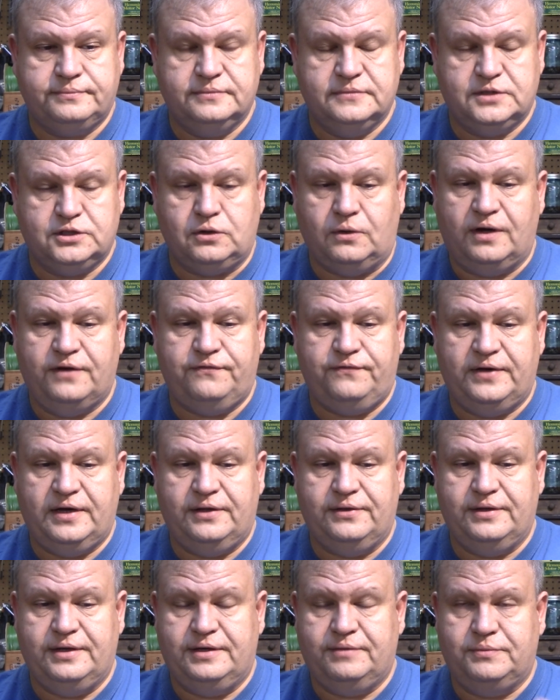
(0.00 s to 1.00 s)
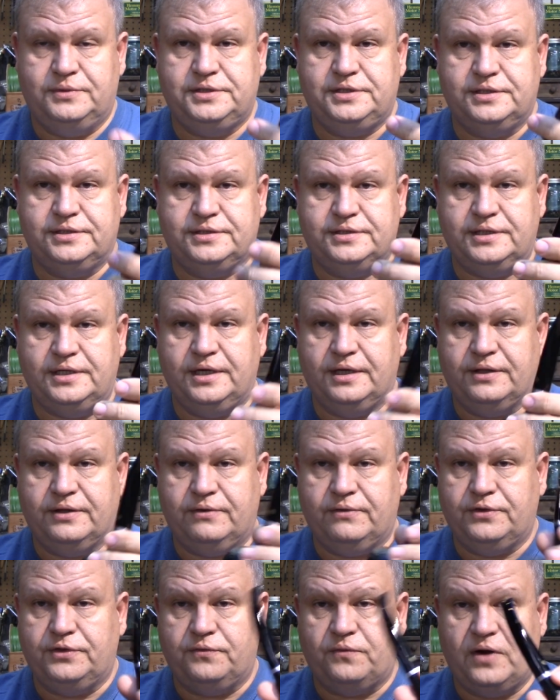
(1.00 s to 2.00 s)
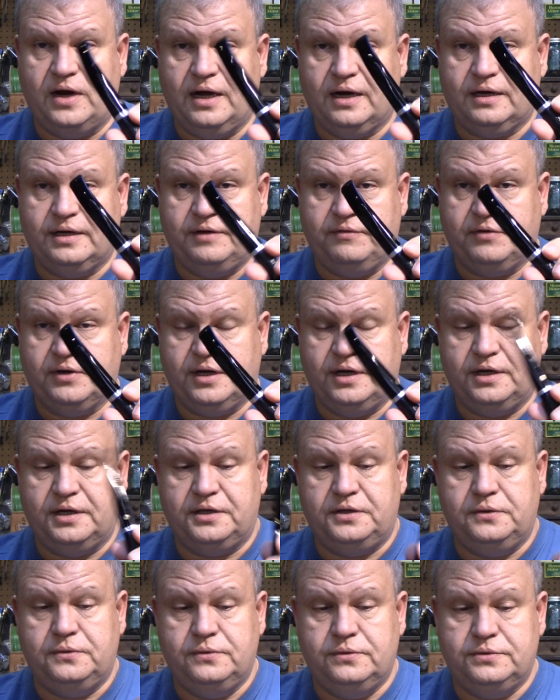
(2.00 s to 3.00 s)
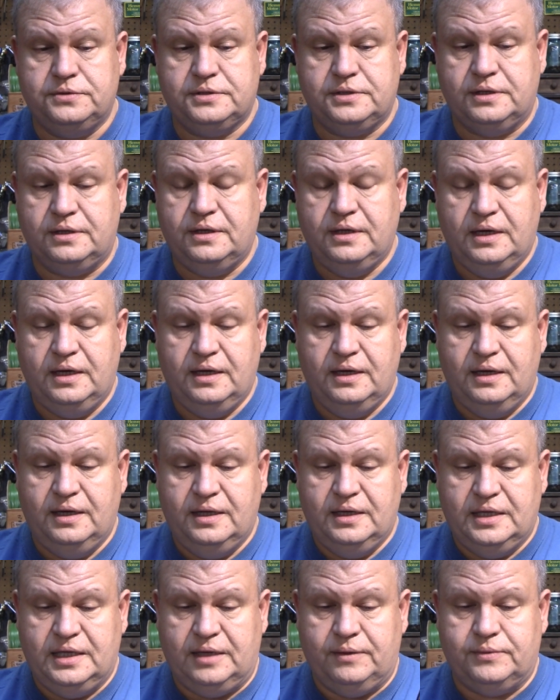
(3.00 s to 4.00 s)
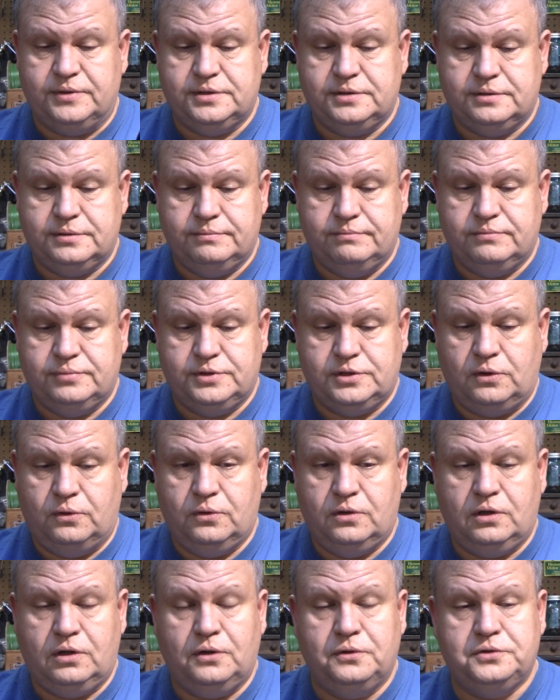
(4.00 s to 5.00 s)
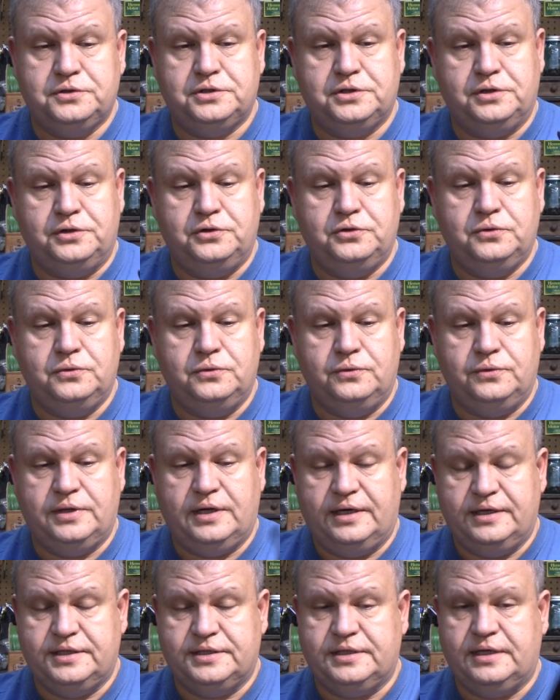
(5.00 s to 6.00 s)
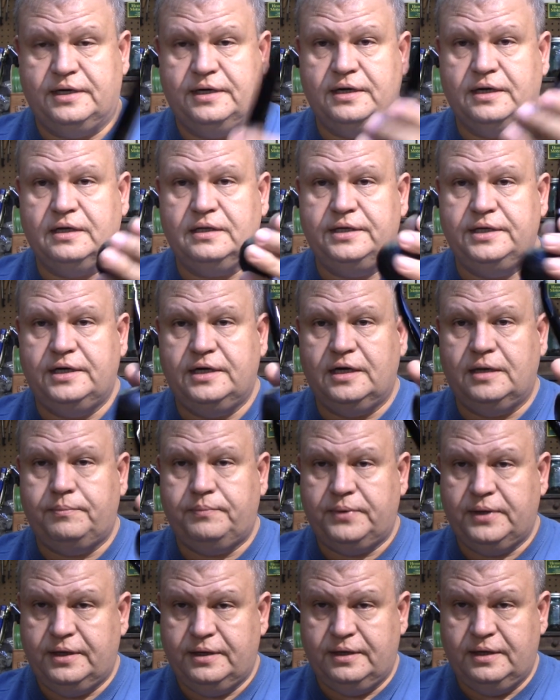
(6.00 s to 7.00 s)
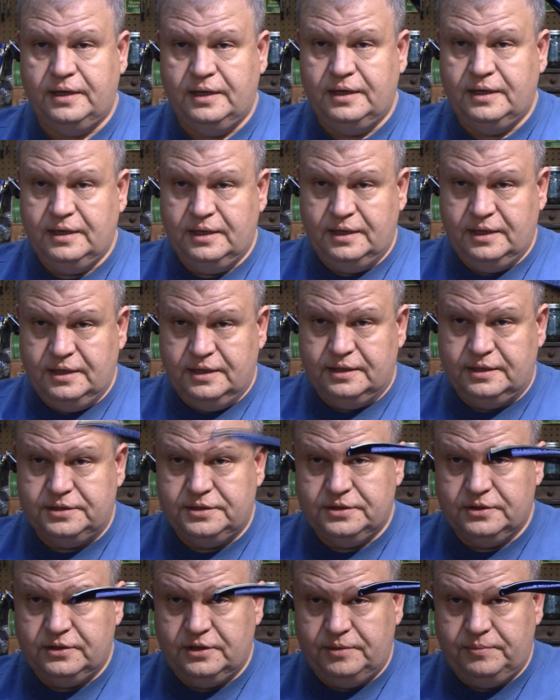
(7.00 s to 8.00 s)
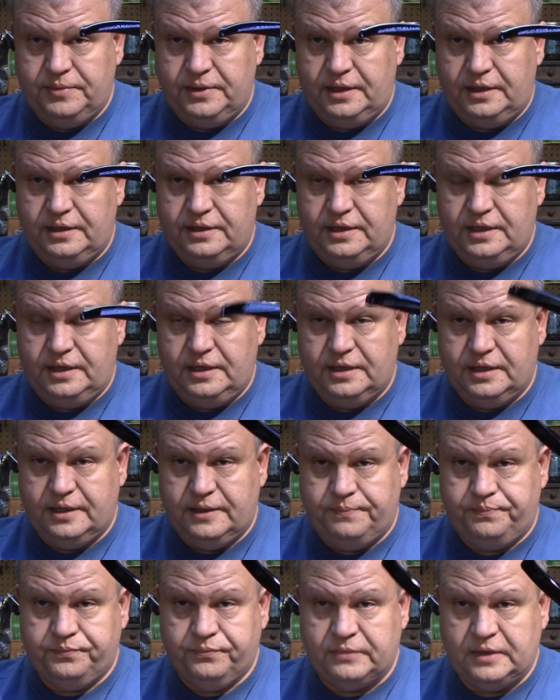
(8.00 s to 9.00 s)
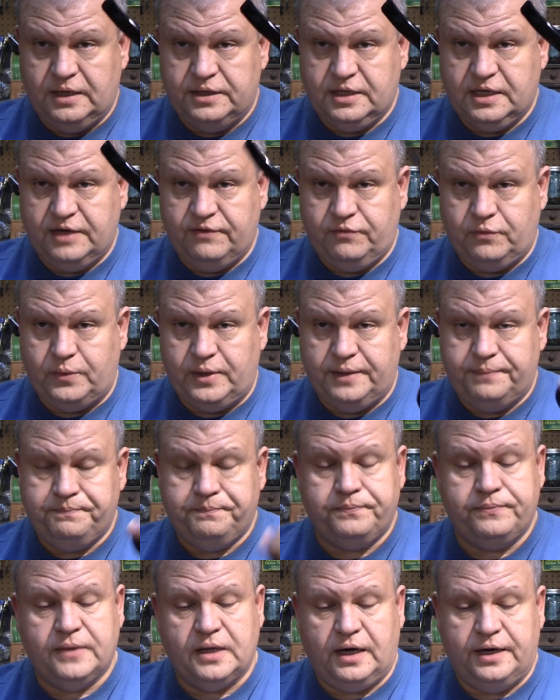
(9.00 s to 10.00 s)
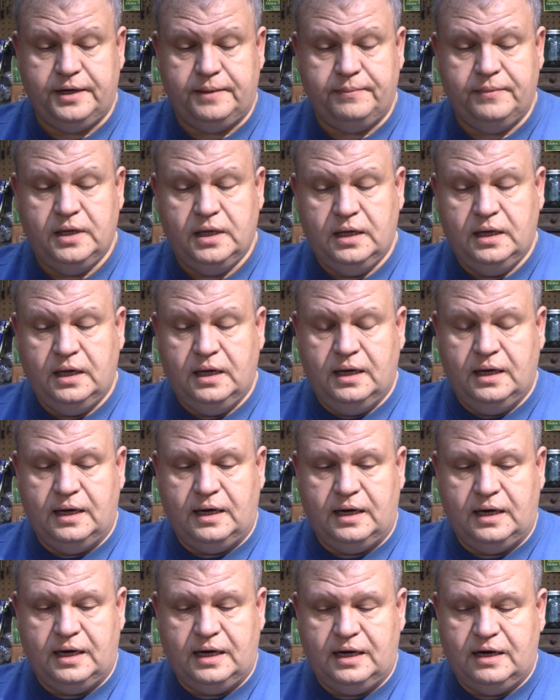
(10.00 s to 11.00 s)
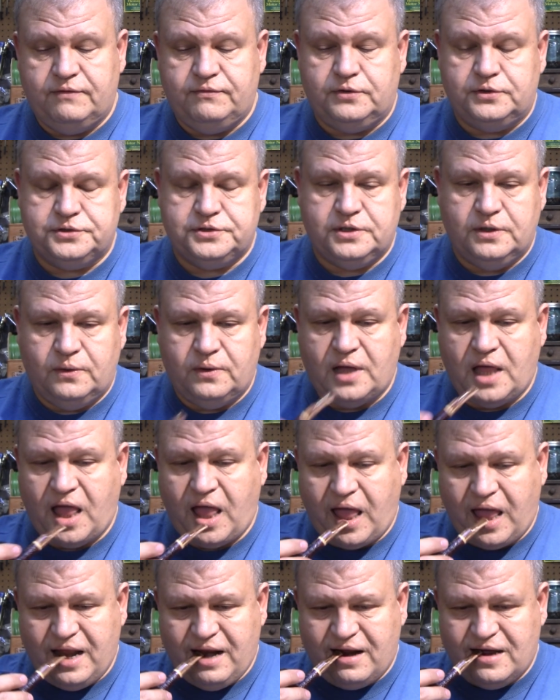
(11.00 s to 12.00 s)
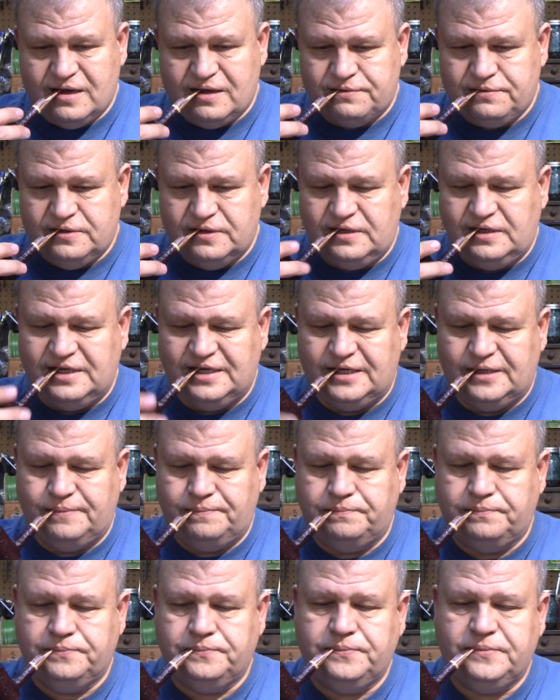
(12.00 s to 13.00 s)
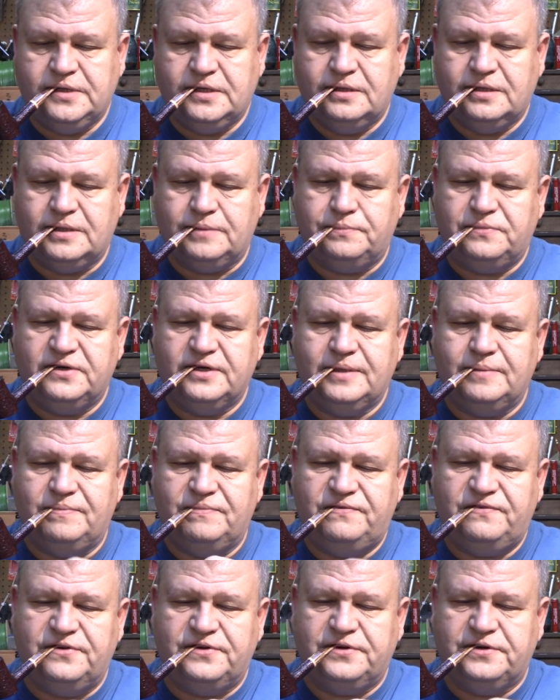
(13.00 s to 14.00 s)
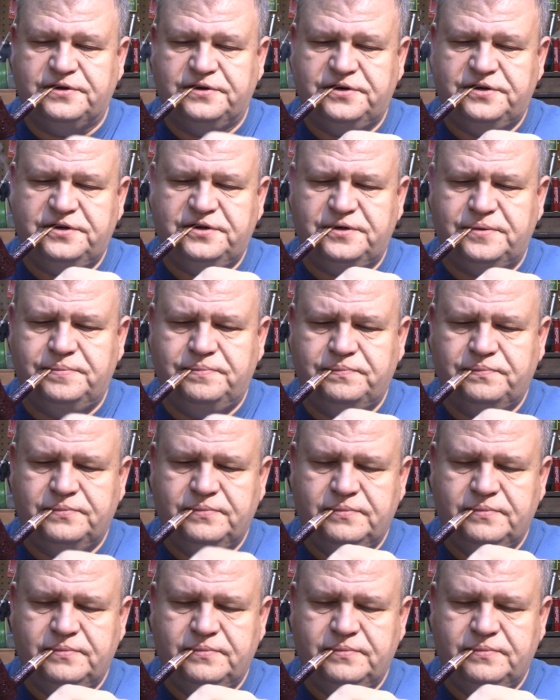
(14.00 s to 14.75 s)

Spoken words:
So I found that it was just sitting there on the rack, never getting used. And it was so close to new that I decided to clean it up. And this is going to be the giveaway item. It has the Brigham filter system.